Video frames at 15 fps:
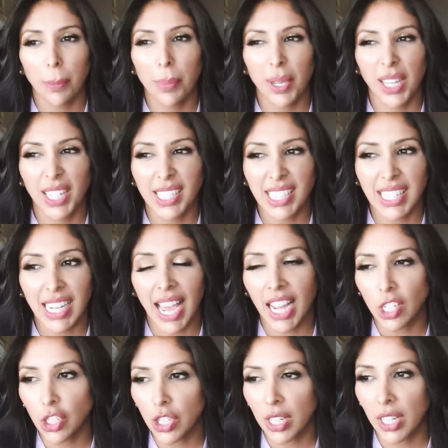but
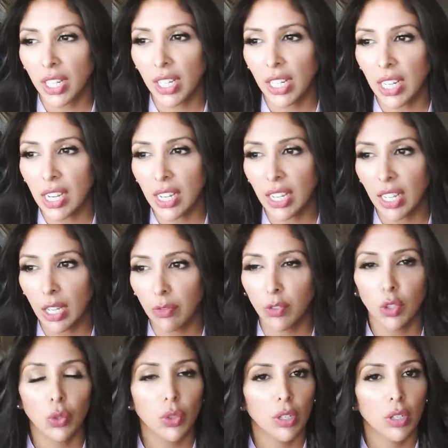actually if you